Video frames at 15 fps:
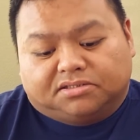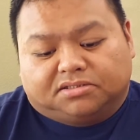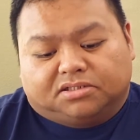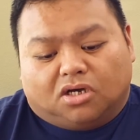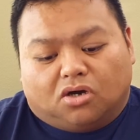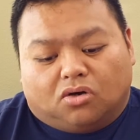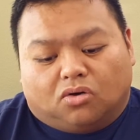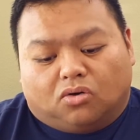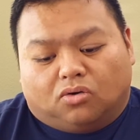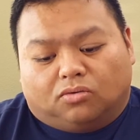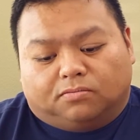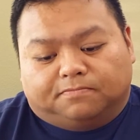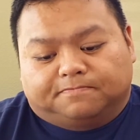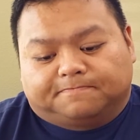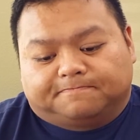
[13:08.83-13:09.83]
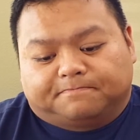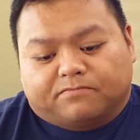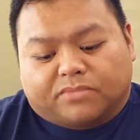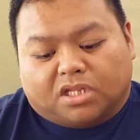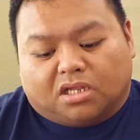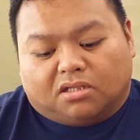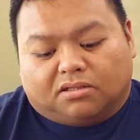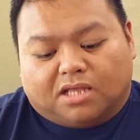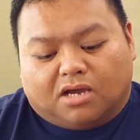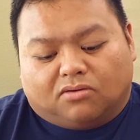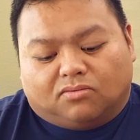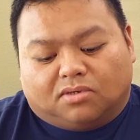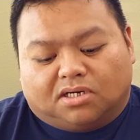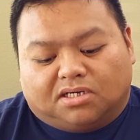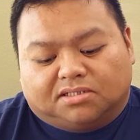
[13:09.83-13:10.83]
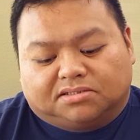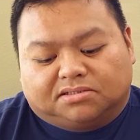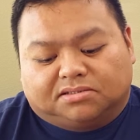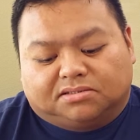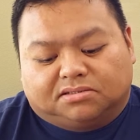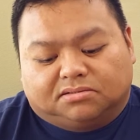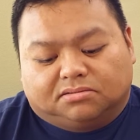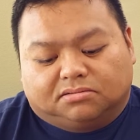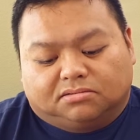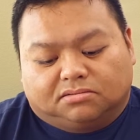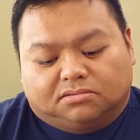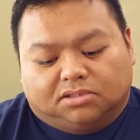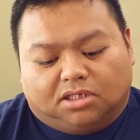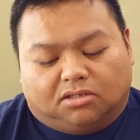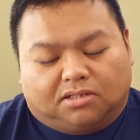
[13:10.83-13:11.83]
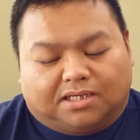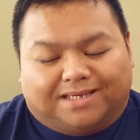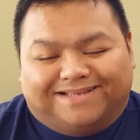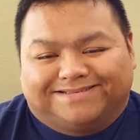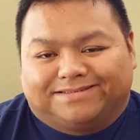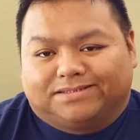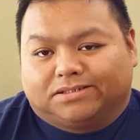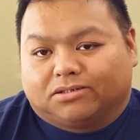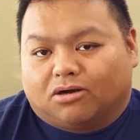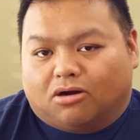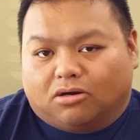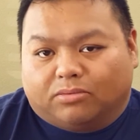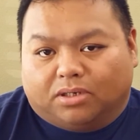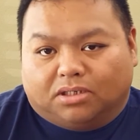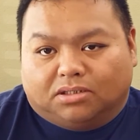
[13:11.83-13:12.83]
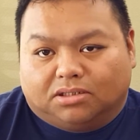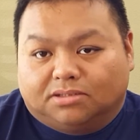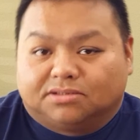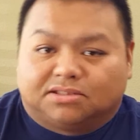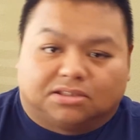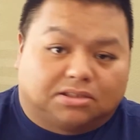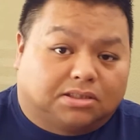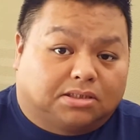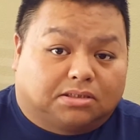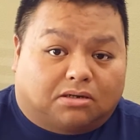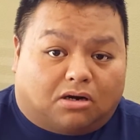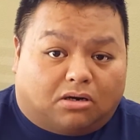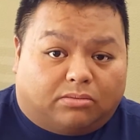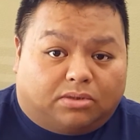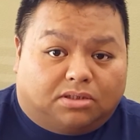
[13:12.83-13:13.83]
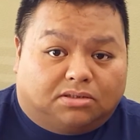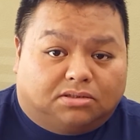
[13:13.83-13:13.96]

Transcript: So that was, you know, like instant karma, instant good karma.